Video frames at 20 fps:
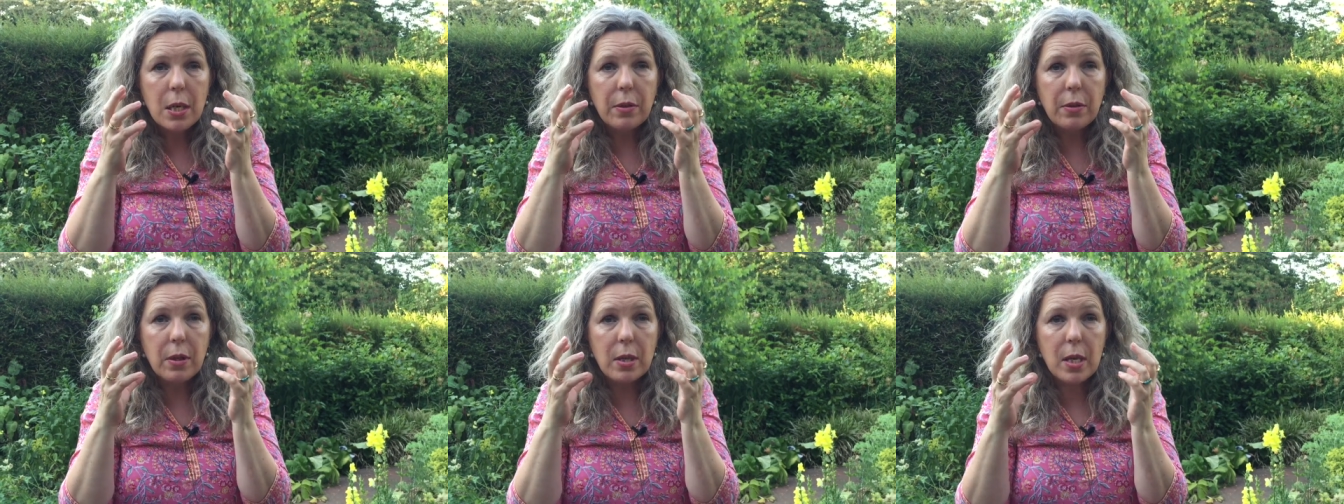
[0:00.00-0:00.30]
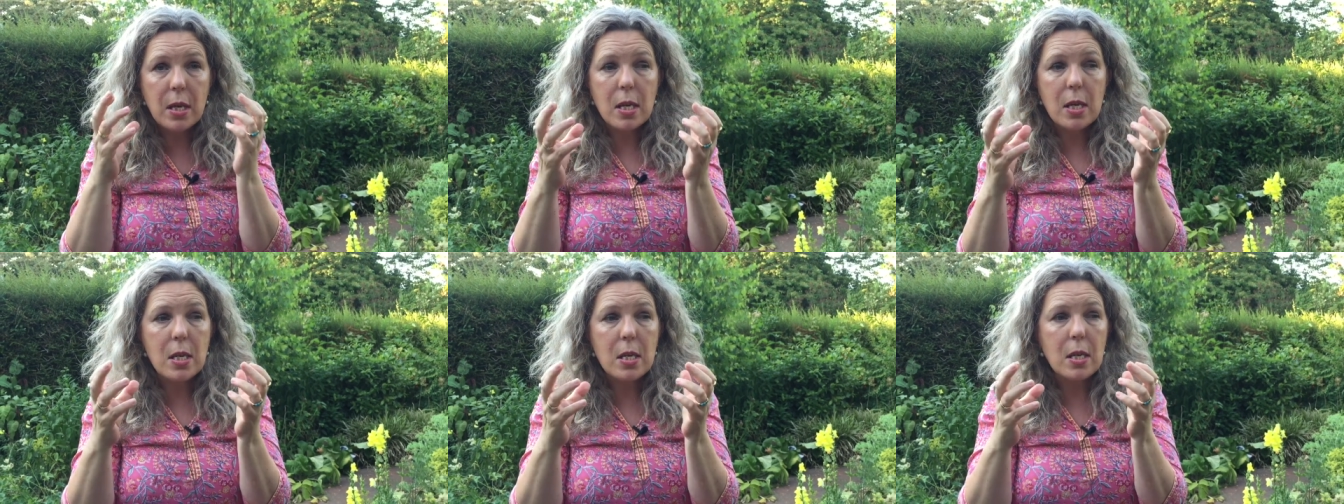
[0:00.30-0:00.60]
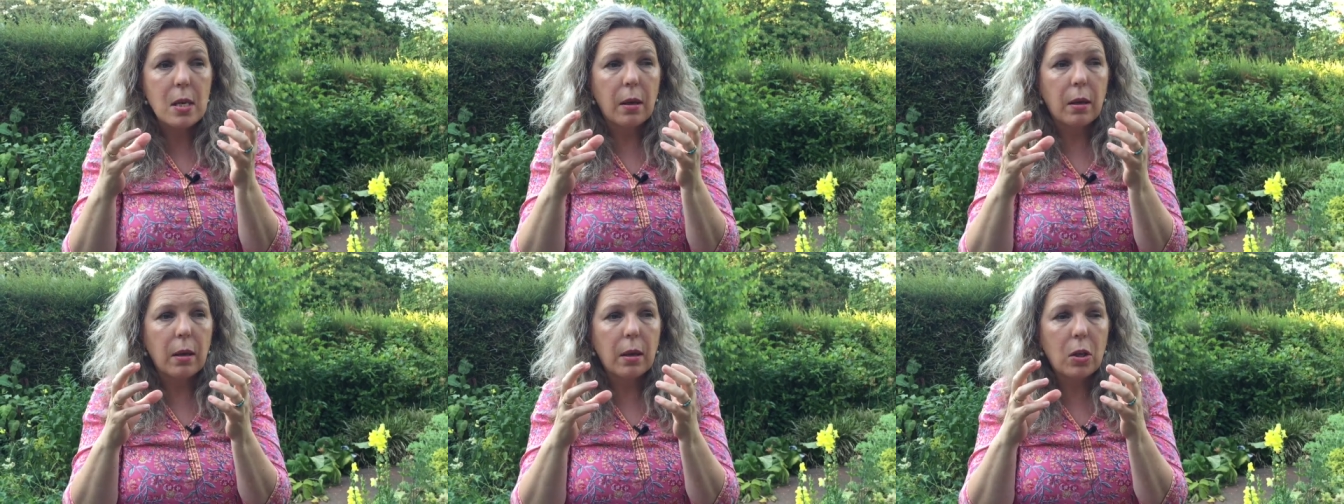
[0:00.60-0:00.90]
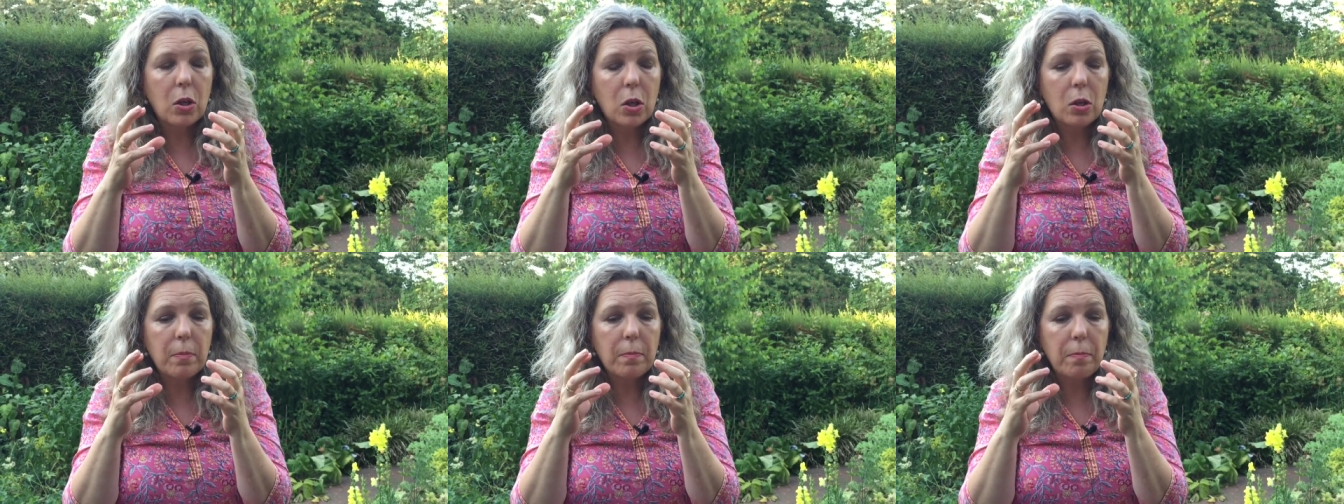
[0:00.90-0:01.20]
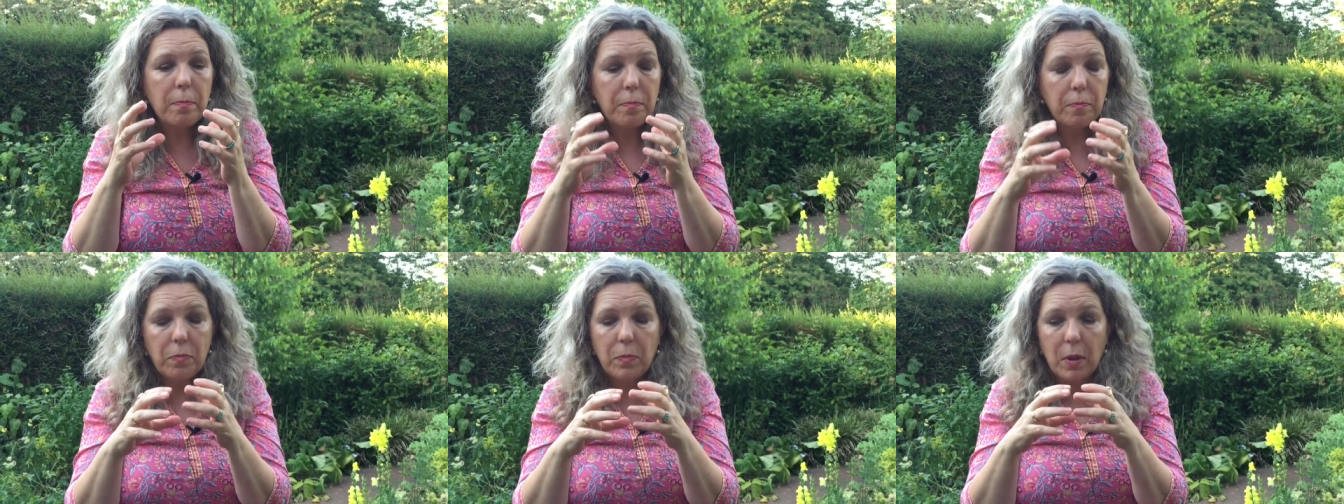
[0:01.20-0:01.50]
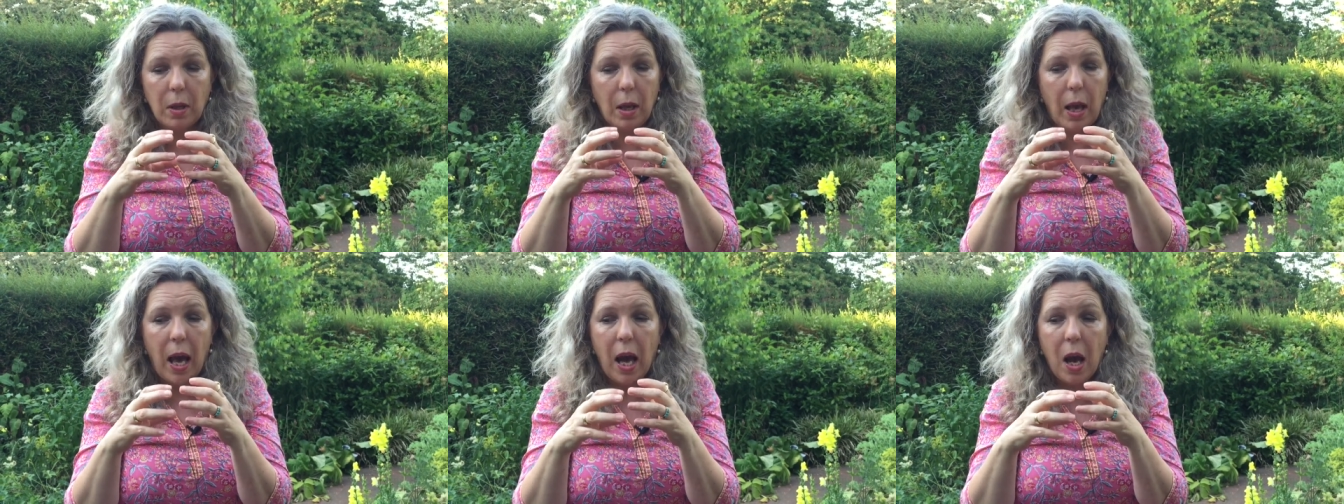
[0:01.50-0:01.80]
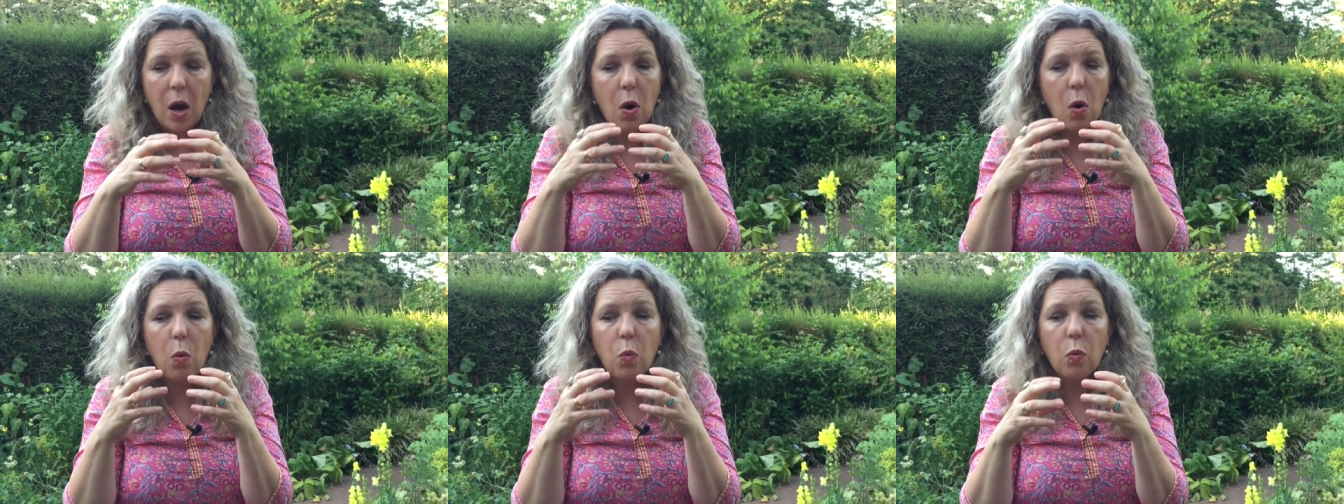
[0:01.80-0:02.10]
the
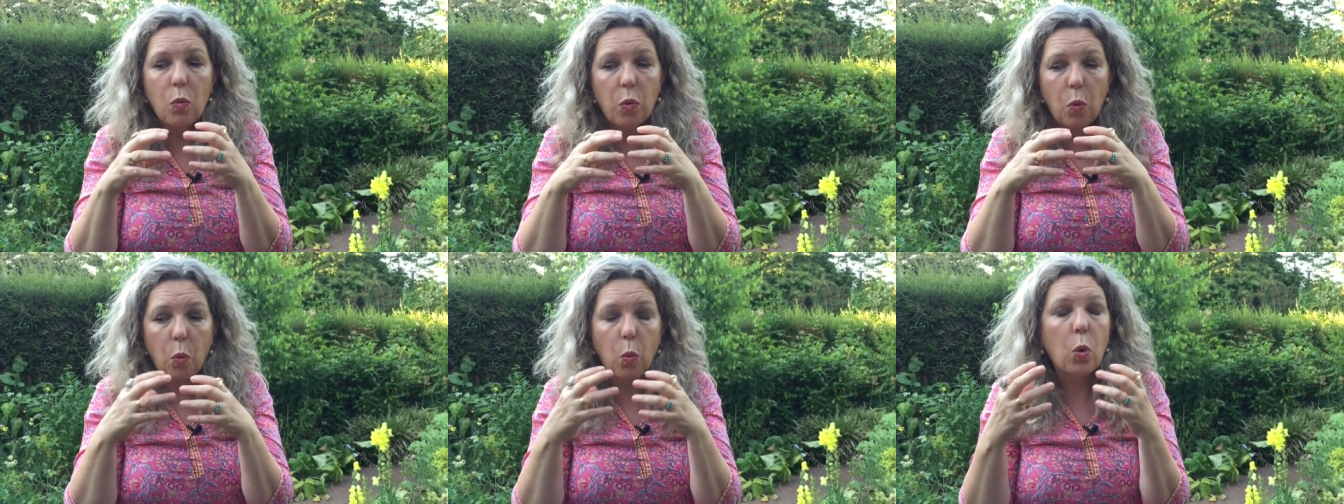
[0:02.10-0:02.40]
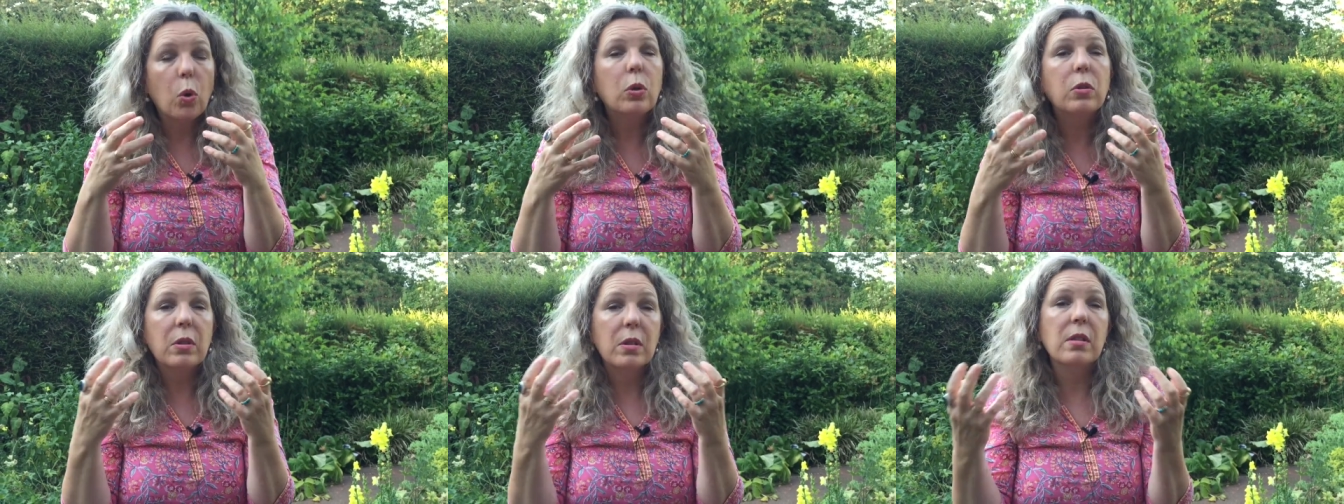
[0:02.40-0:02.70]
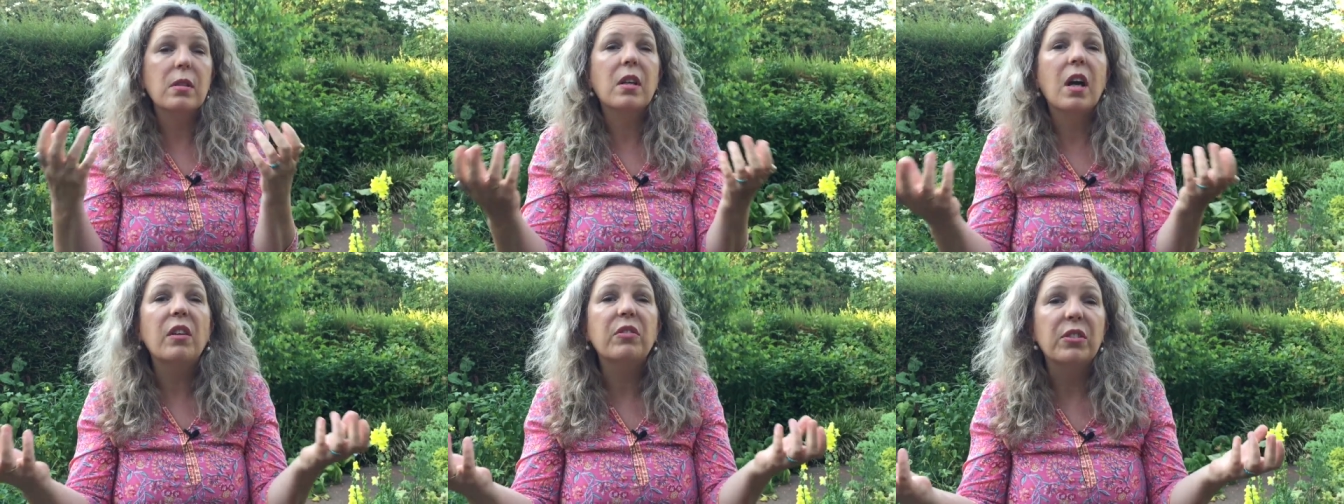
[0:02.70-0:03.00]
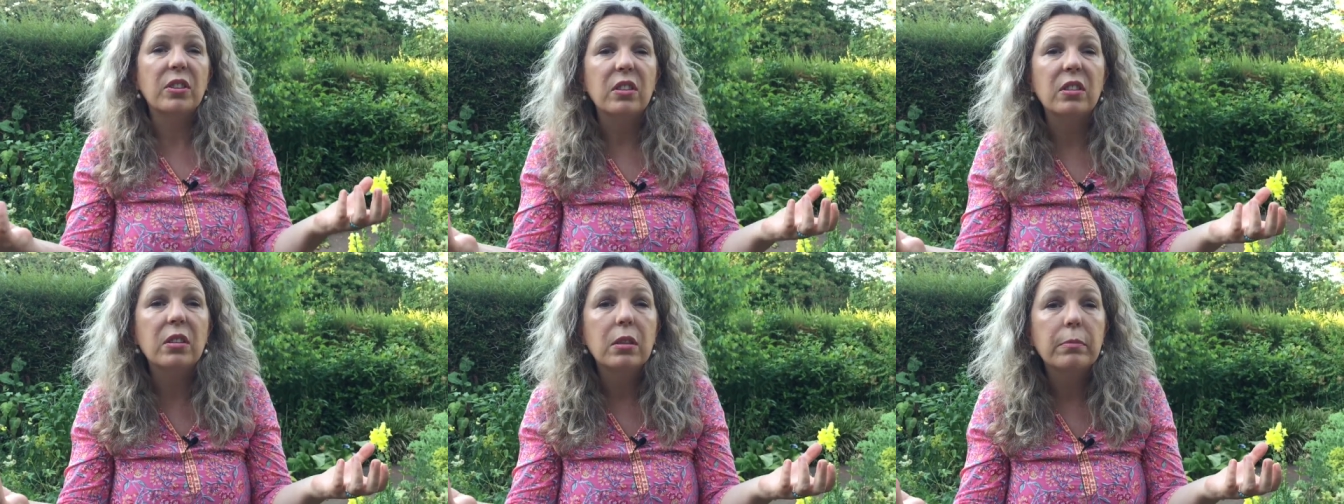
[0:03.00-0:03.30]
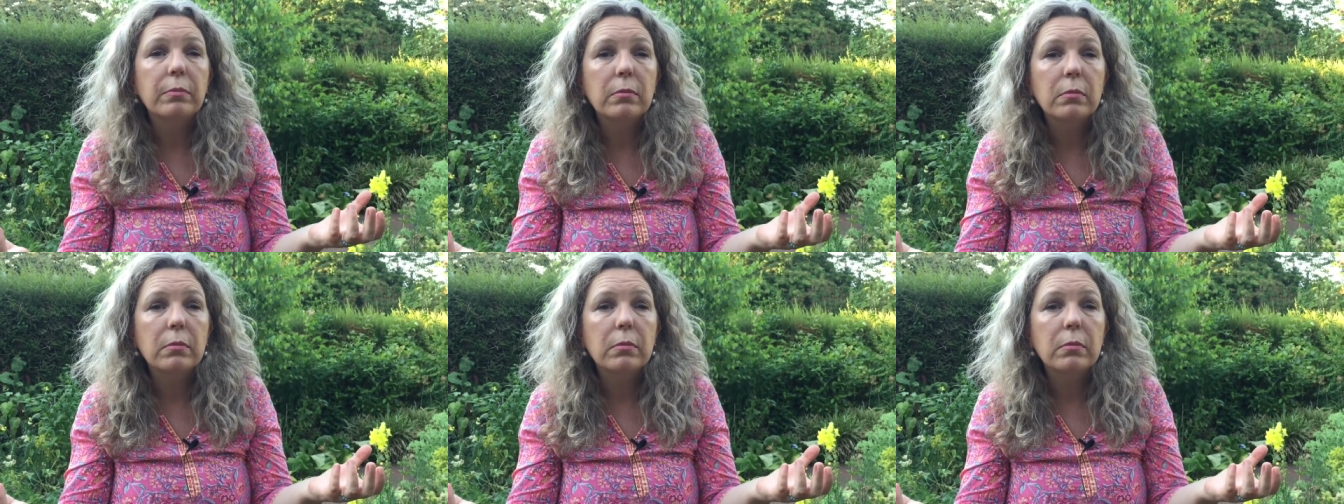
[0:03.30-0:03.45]
how the world is governed,